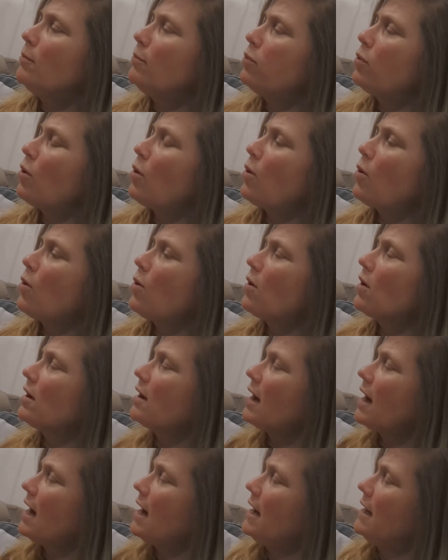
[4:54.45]

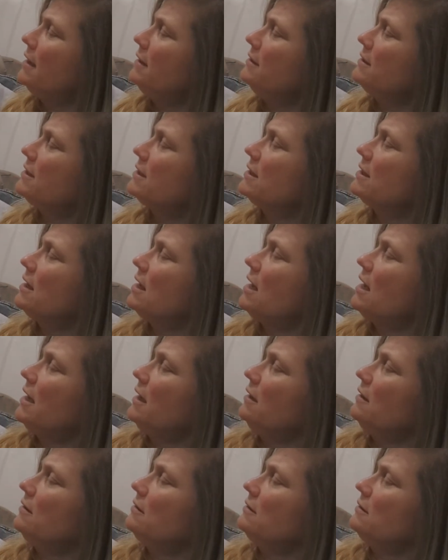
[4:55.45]
Poor
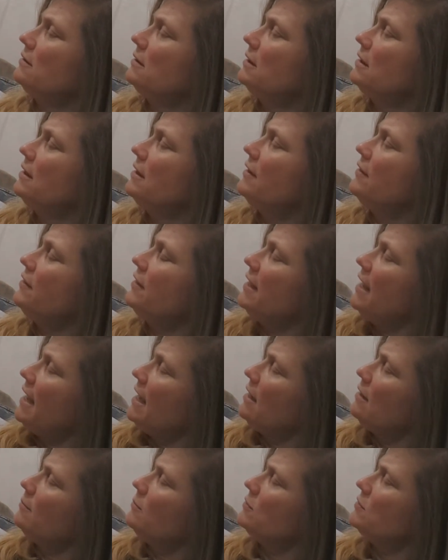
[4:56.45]
Einstein! The
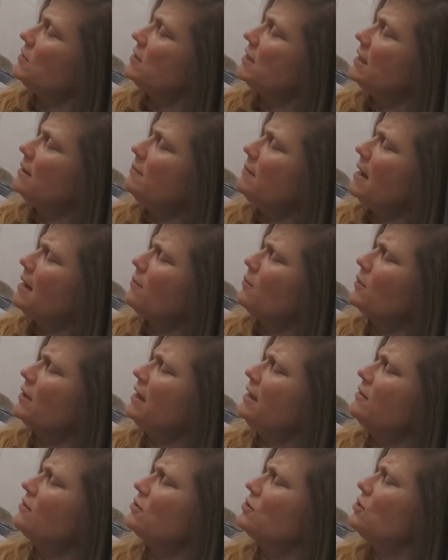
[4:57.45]
animals he met were
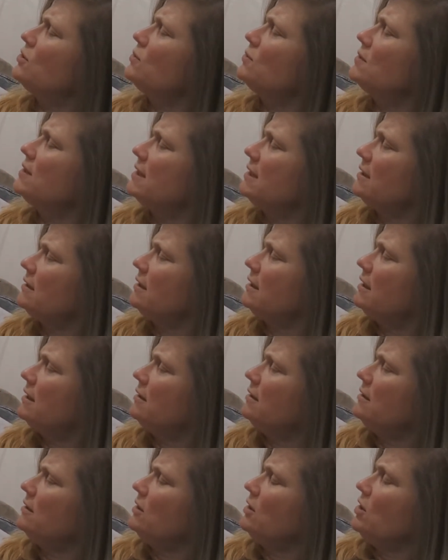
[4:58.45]
either too
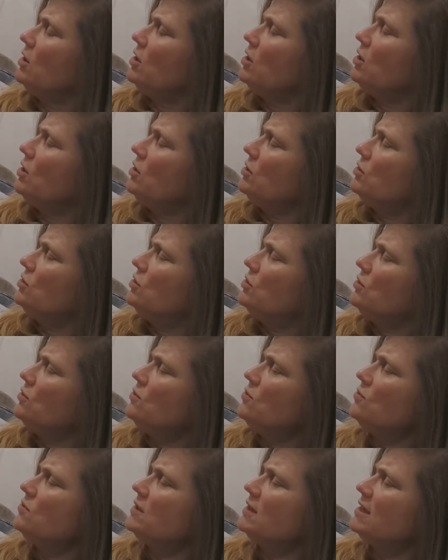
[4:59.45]
silly
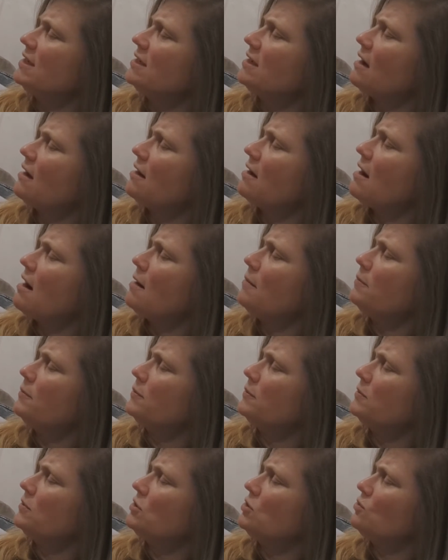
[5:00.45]
too stuck
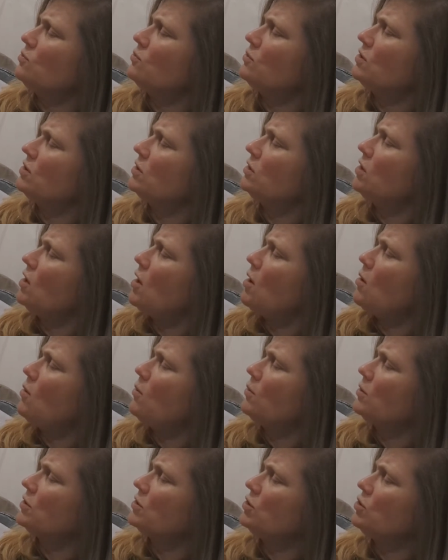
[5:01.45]
up, too
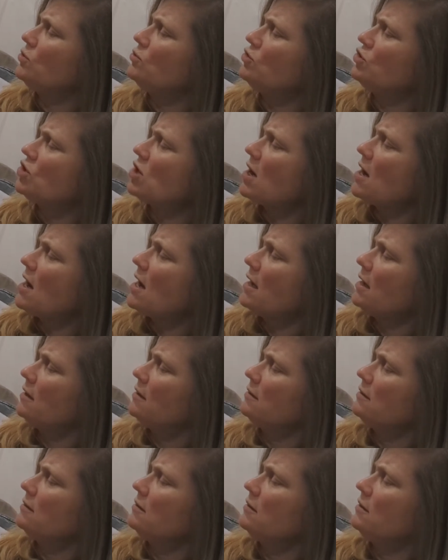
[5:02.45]
slow, or too shy.
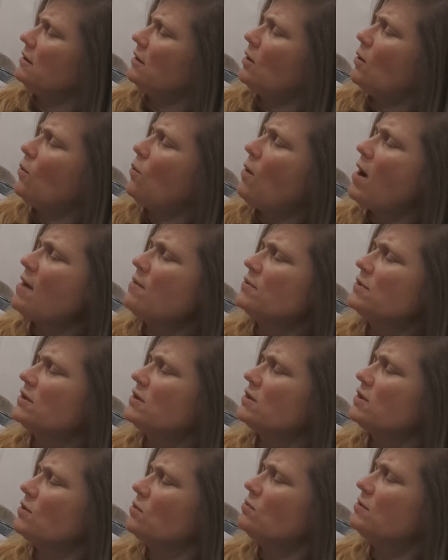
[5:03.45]
Why was
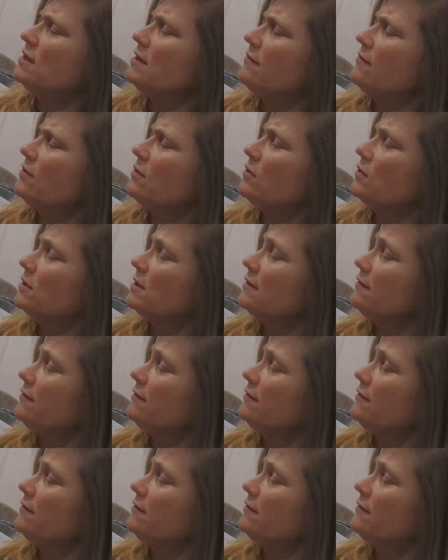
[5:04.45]
it so difficult